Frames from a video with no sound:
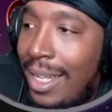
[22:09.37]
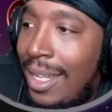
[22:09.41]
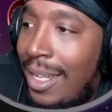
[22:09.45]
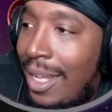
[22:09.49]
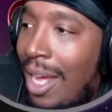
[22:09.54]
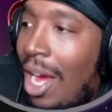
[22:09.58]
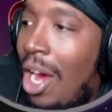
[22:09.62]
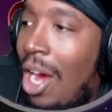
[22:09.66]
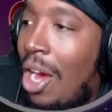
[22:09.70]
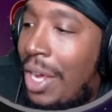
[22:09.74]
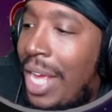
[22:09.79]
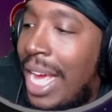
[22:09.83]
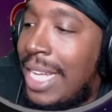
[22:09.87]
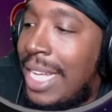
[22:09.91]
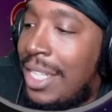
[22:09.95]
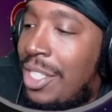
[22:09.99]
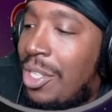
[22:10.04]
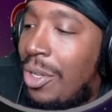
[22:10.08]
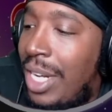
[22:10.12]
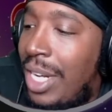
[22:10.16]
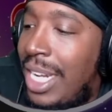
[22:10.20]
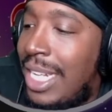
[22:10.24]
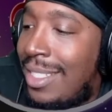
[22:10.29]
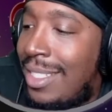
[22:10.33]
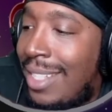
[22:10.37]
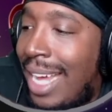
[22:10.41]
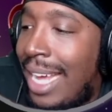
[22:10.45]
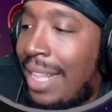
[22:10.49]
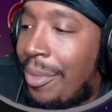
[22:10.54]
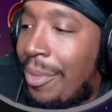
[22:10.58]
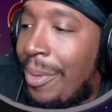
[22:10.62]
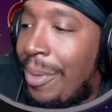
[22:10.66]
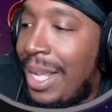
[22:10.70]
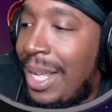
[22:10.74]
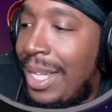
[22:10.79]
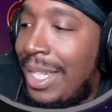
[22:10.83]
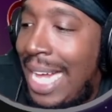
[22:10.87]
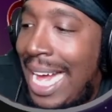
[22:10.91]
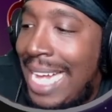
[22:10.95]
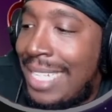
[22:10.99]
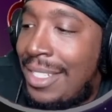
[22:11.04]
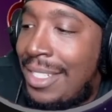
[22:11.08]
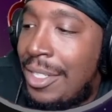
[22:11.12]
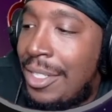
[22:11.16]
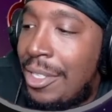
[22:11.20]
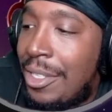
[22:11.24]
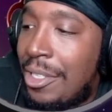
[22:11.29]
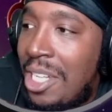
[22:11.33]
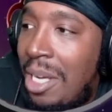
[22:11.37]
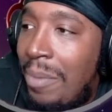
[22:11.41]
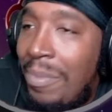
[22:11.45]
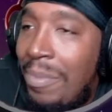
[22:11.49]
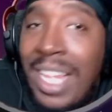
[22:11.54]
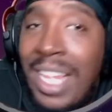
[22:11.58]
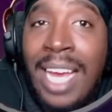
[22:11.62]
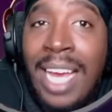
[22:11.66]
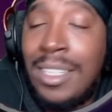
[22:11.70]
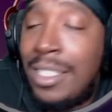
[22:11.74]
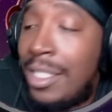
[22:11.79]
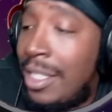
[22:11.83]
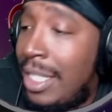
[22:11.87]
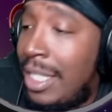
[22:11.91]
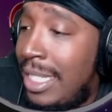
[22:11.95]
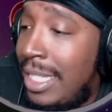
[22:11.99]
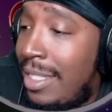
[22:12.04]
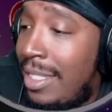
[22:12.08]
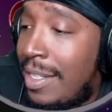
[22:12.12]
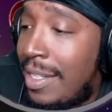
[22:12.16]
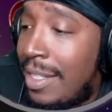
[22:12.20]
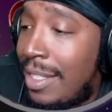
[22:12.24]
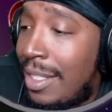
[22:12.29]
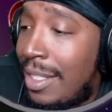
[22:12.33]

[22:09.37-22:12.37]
Okay, so it is like 3D glasses or something. Thanks, Gliz.